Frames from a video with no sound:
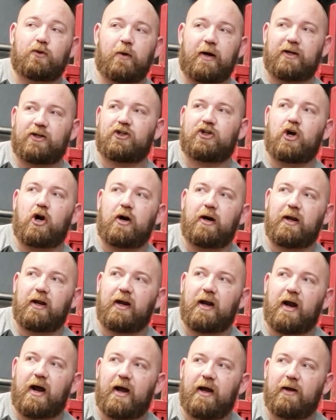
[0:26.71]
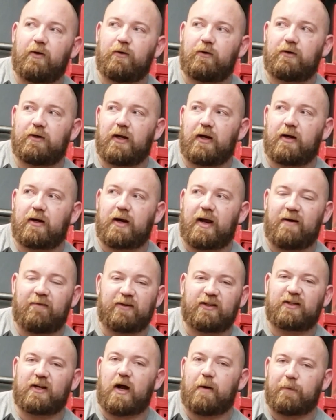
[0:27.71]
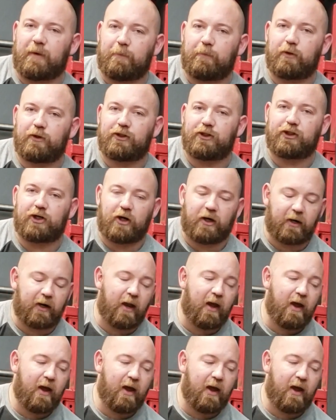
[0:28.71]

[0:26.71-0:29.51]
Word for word: When I started, I did a kind of sloppy push jerk,